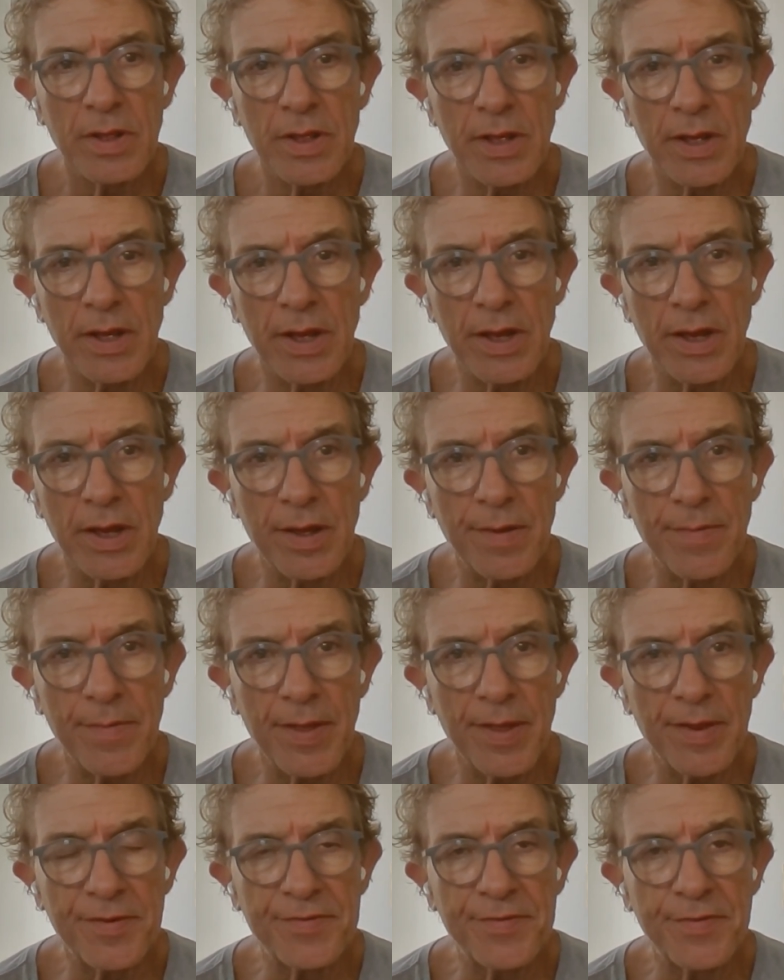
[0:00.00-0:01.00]

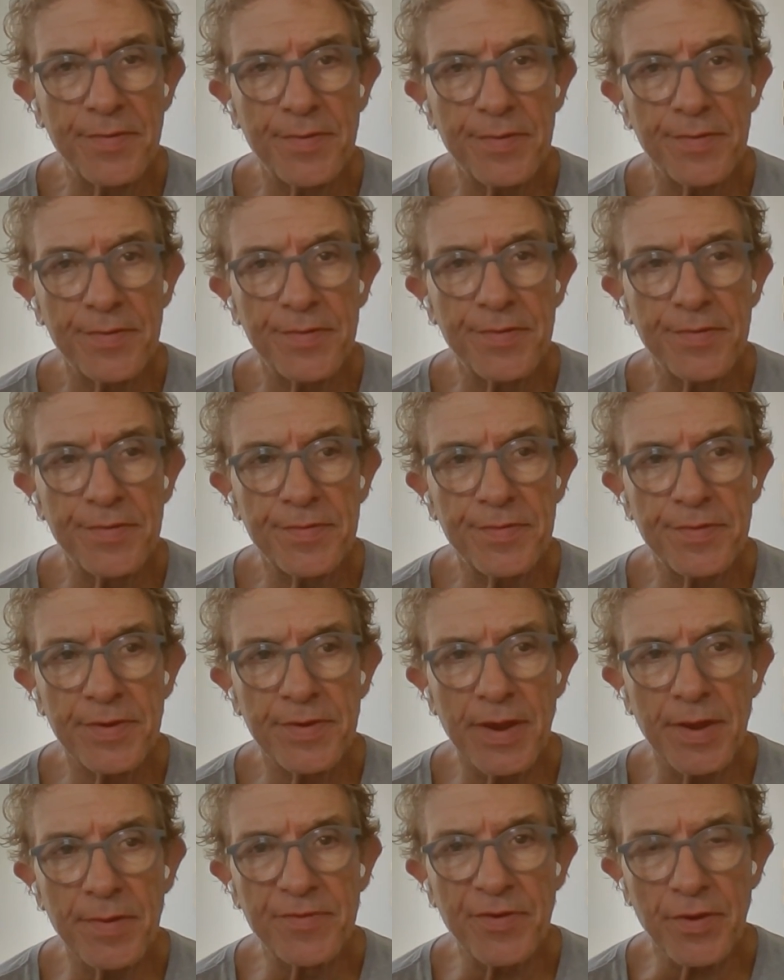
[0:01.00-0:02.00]
and
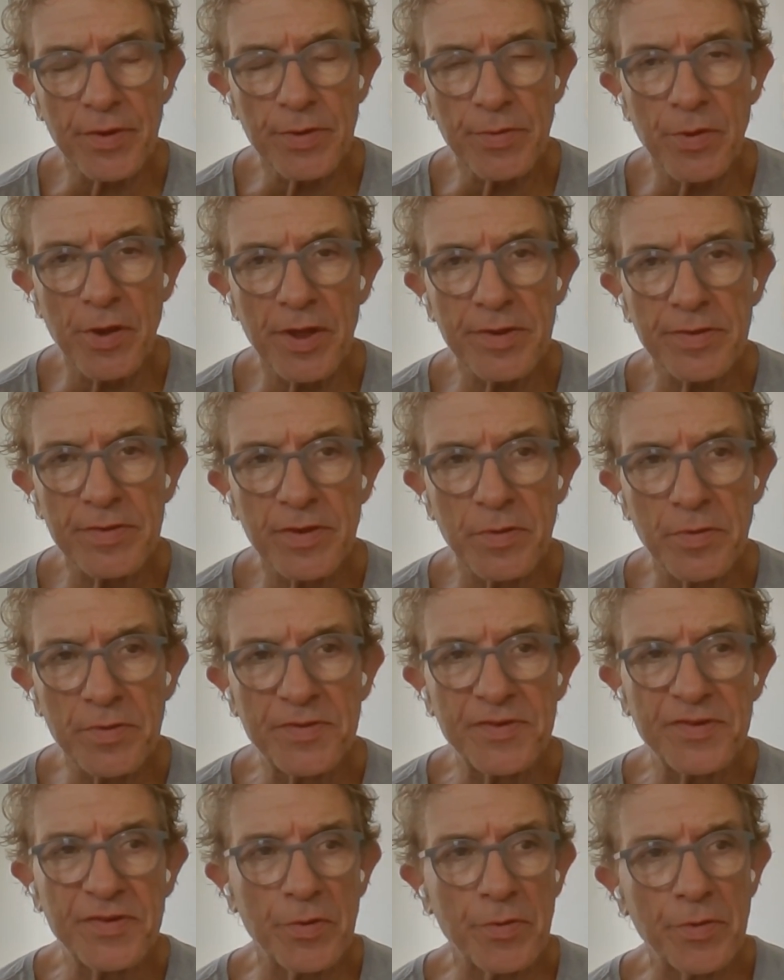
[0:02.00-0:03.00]
keep trying to write good
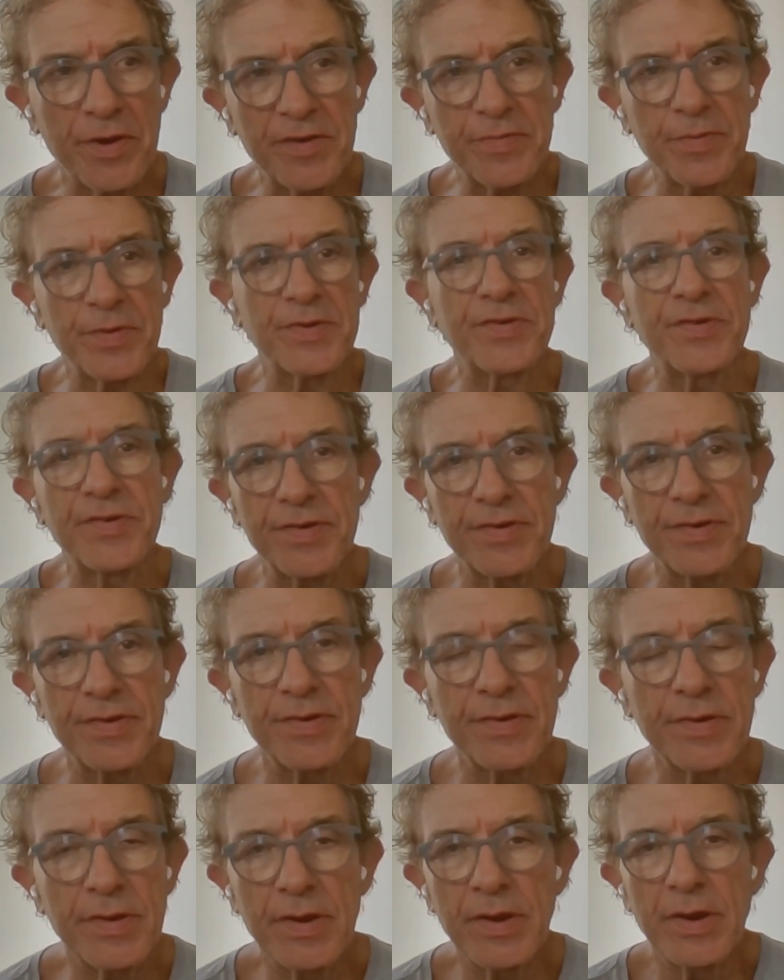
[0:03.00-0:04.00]
stories which